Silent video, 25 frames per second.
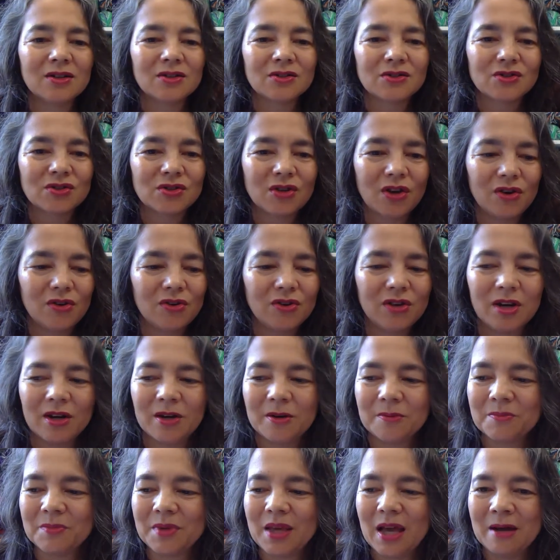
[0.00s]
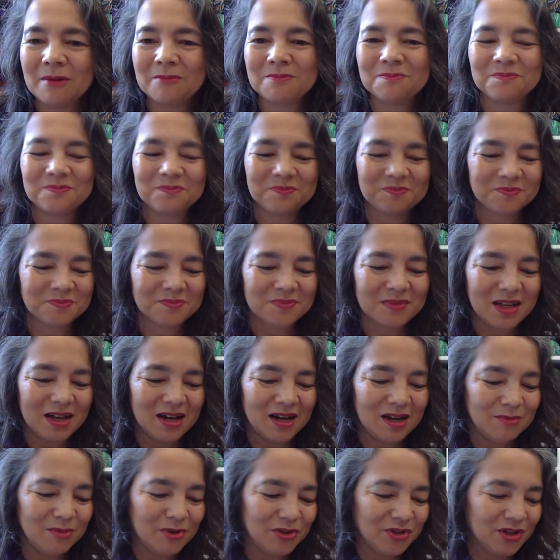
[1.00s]
So yeah,
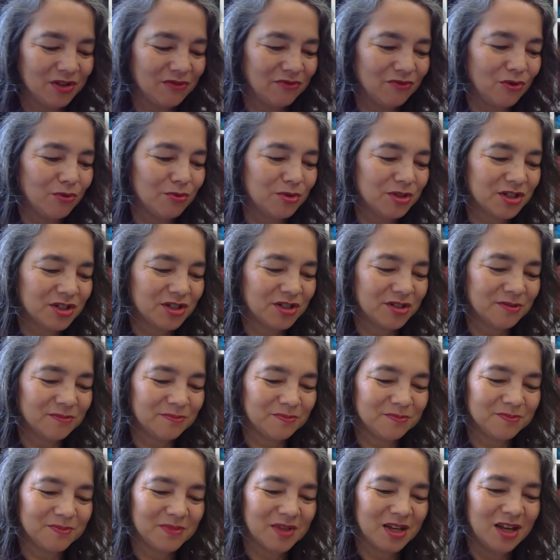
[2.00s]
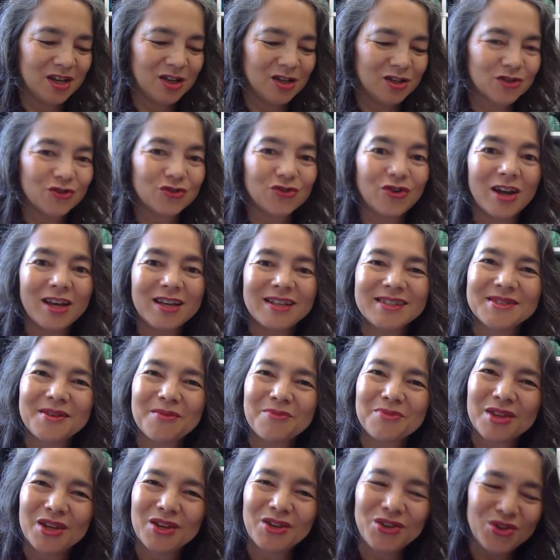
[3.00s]
I'm looking forward to trying
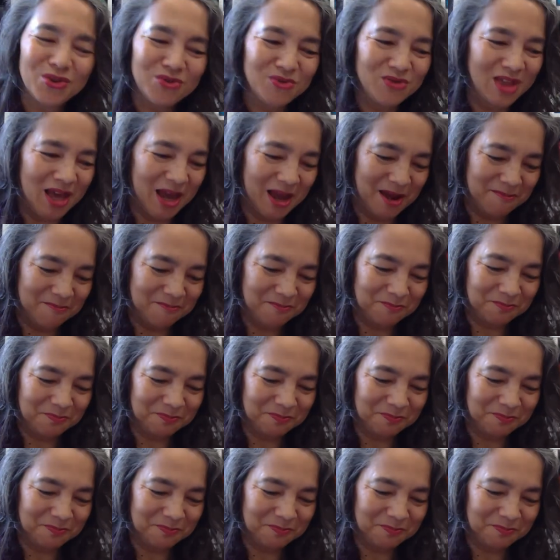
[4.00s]
something new there.